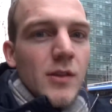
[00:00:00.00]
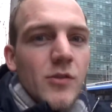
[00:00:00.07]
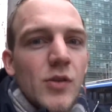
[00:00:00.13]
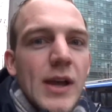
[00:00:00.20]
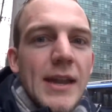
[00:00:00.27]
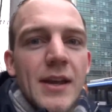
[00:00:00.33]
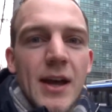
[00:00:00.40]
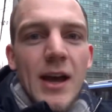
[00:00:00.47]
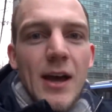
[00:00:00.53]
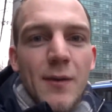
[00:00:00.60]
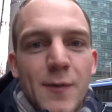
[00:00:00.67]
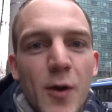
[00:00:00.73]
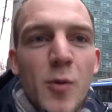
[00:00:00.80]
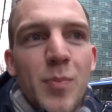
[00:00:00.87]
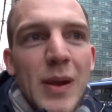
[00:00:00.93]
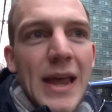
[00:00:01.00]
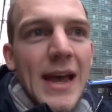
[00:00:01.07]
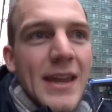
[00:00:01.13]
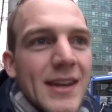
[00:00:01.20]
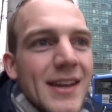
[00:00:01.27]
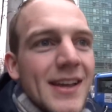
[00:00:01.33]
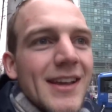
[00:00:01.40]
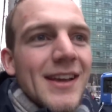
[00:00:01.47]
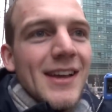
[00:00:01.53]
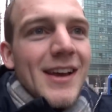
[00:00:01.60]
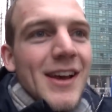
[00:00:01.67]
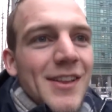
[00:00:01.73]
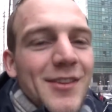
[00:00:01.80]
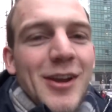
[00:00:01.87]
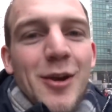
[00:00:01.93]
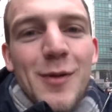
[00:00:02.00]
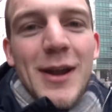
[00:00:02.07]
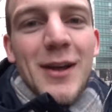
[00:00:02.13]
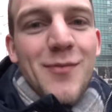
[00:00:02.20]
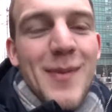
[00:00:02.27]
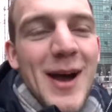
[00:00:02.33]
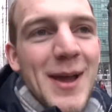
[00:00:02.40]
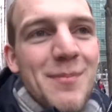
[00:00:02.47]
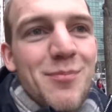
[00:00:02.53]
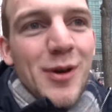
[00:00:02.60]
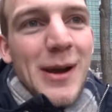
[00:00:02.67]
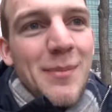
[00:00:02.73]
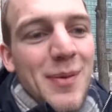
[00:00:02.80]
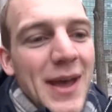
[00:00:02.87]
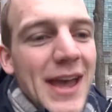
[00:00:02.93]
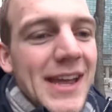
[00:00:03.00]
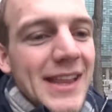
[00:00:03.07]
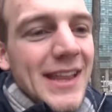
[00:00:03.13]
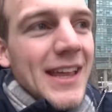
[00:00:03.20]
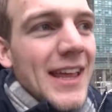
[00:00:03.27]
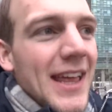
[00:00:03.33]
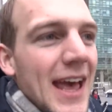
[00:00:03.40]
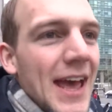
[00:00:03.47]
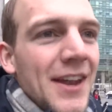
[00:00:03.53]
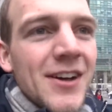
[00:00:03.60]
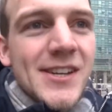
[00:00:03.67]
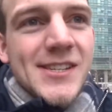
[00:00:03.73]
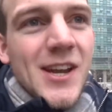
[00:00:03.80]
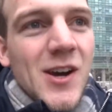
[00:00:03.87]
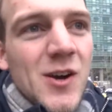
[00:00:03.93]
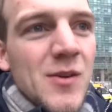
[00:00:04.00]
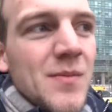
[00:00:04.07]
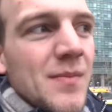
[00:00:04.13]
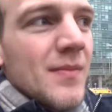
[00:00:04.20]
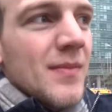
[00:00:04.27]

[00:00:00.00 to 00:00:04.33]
to get a phone plan, to get rid of my prepaid, and also